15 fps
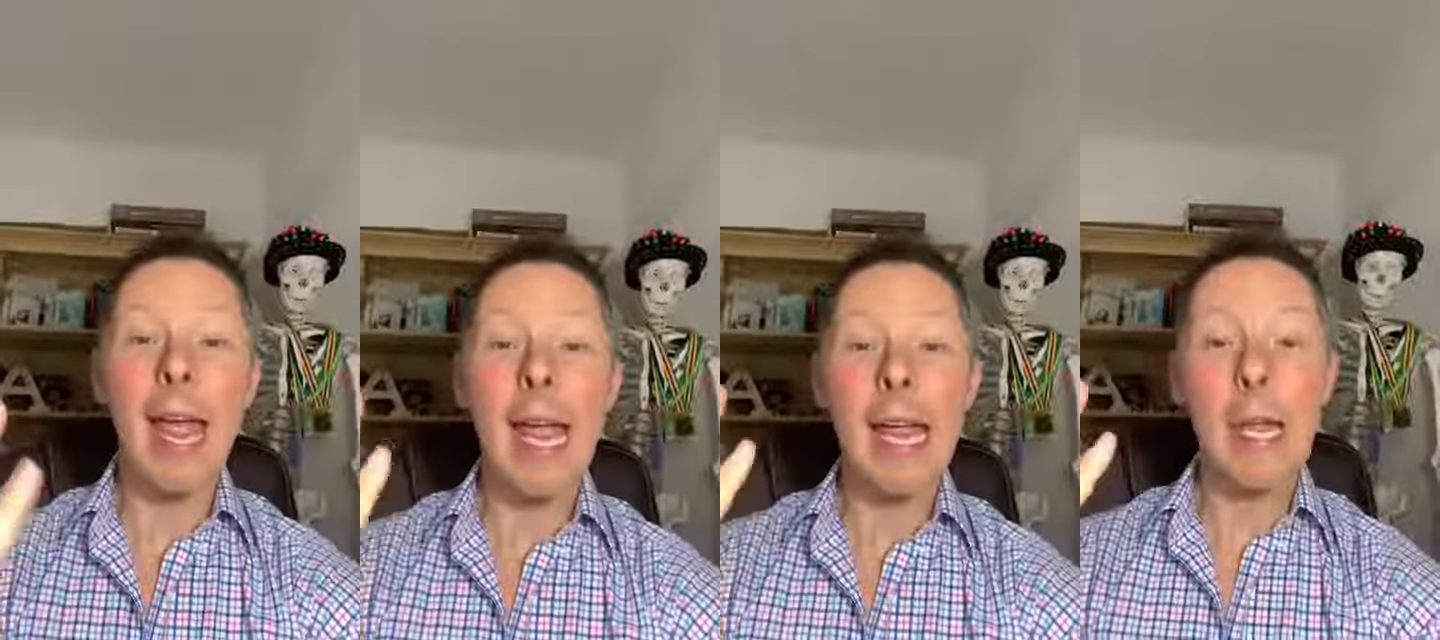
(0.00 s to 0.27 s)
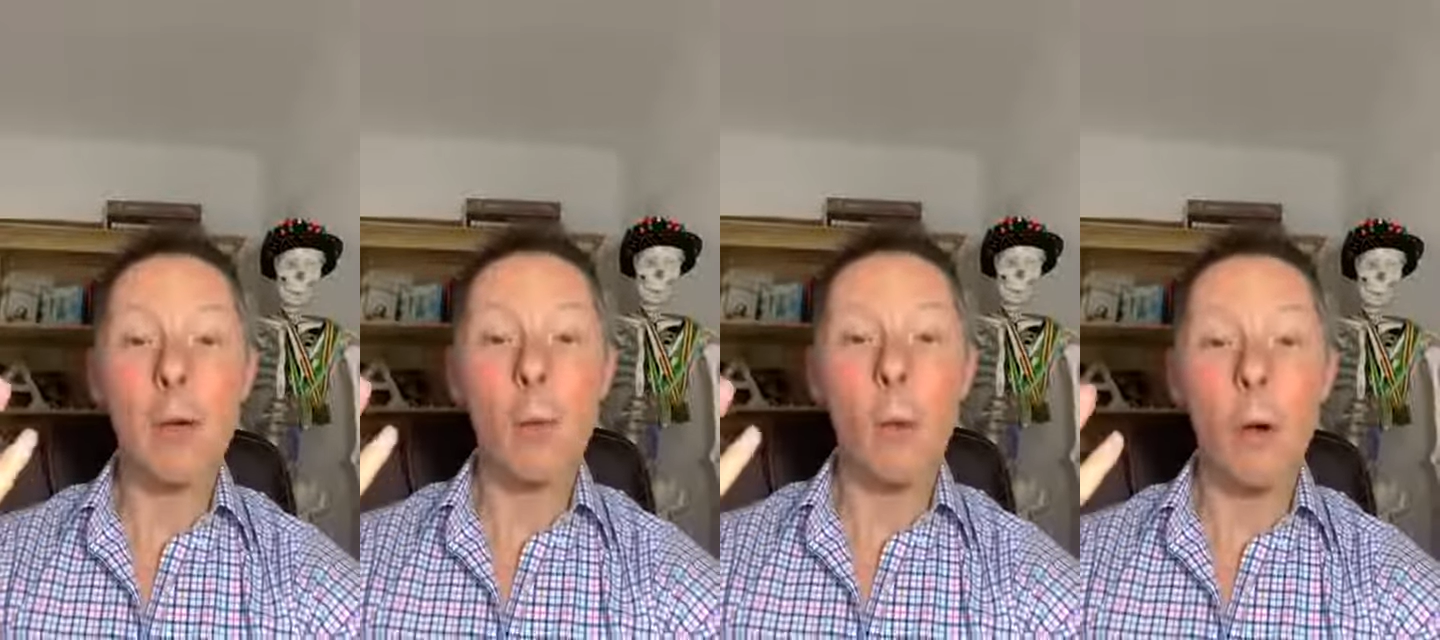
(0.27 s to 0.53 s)

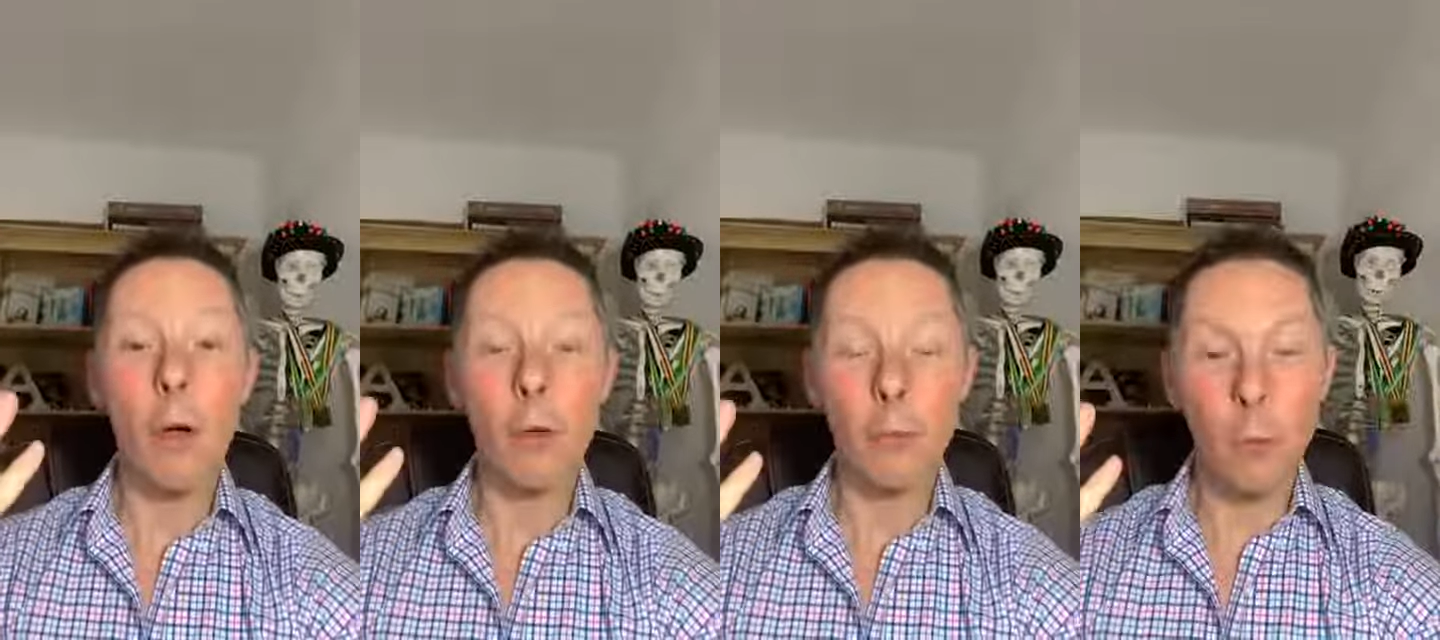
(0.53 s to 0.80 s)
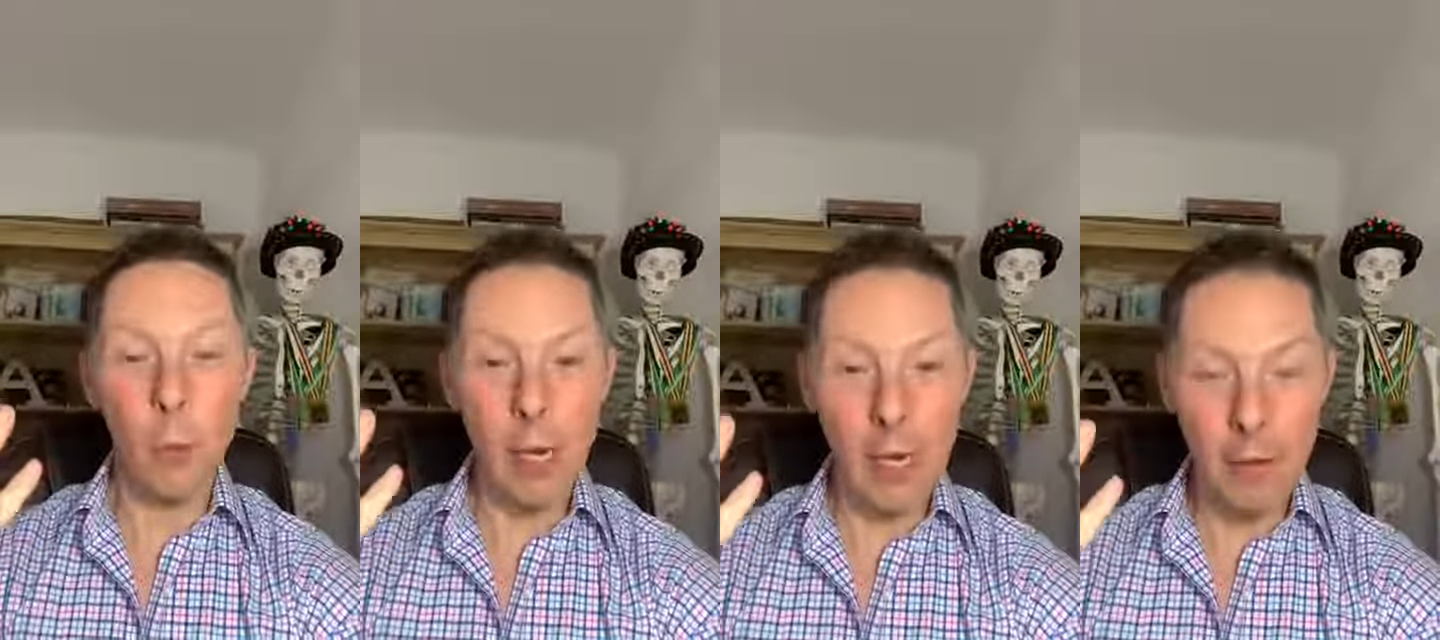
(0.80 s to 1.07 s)
it wears
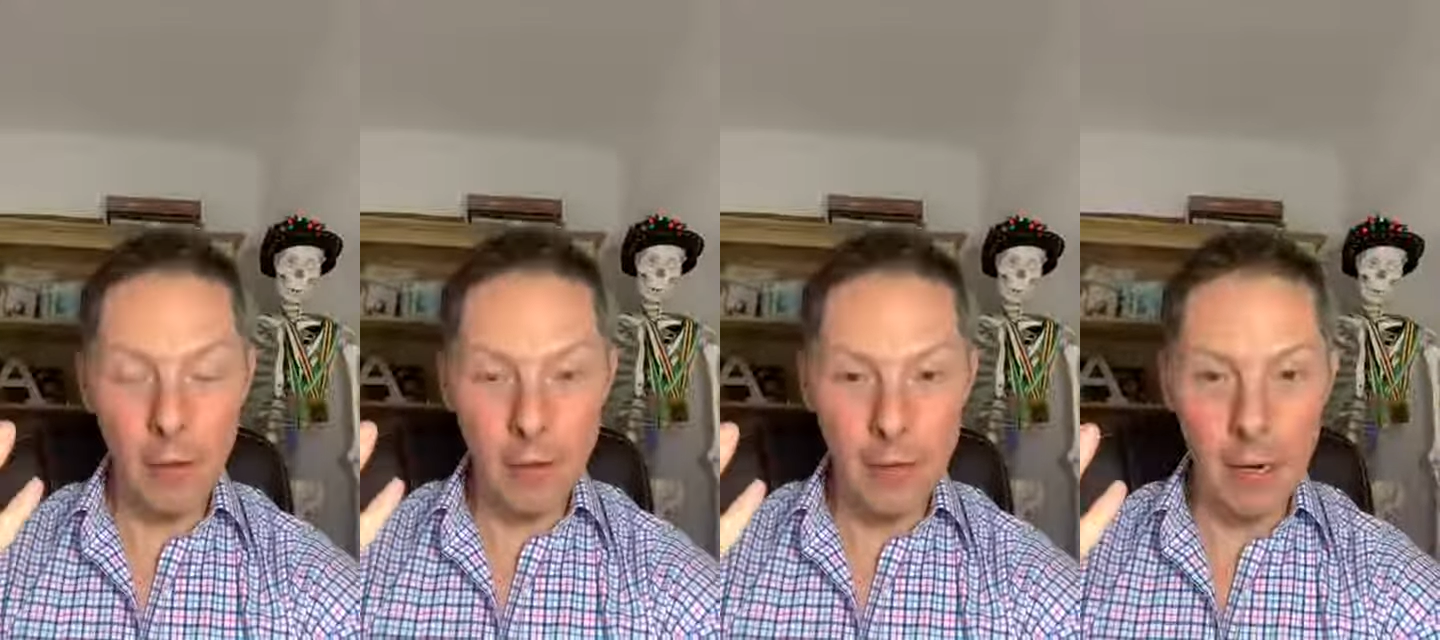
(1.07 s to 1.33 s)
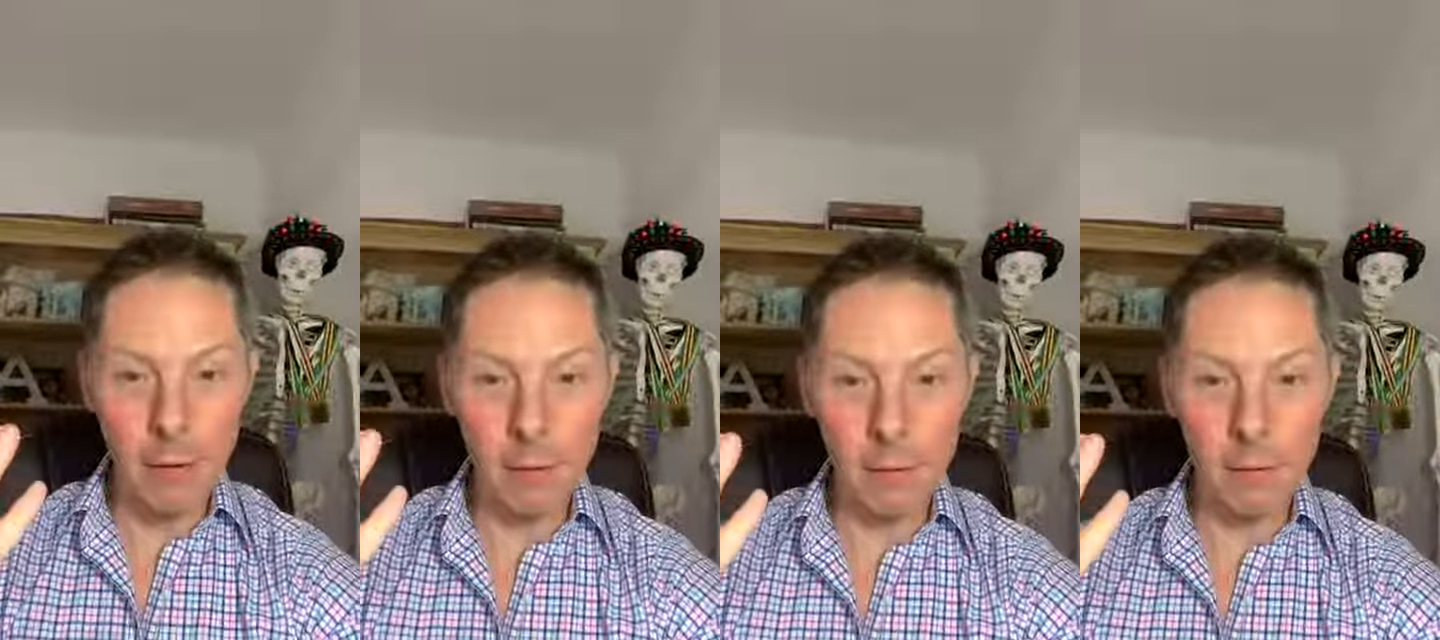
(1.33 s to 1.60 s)
away at the
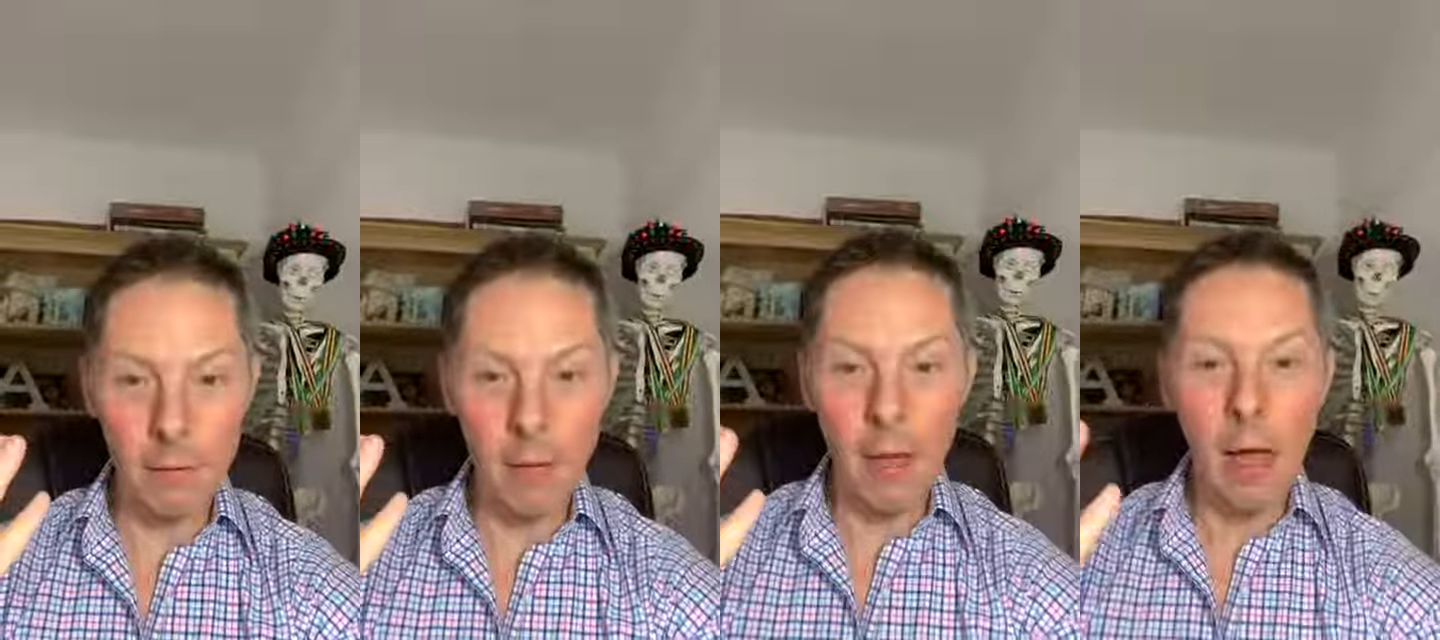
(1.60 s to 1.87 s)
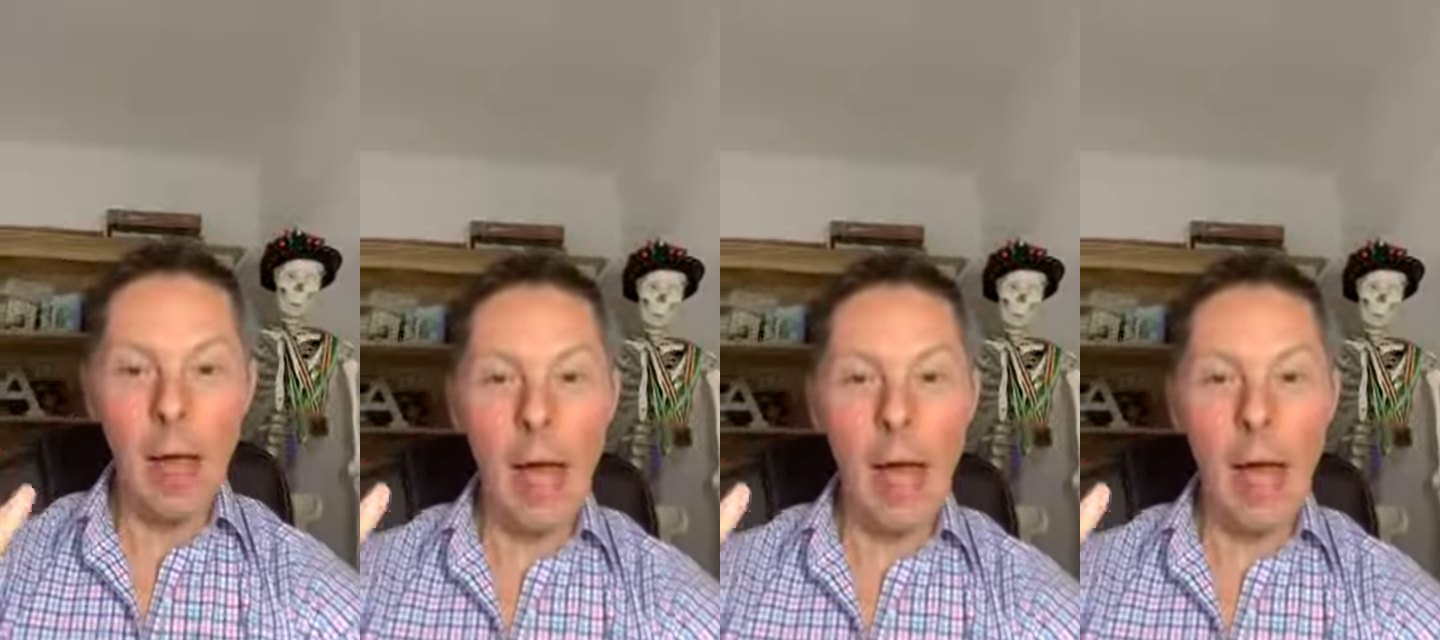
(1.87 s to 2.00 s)
discs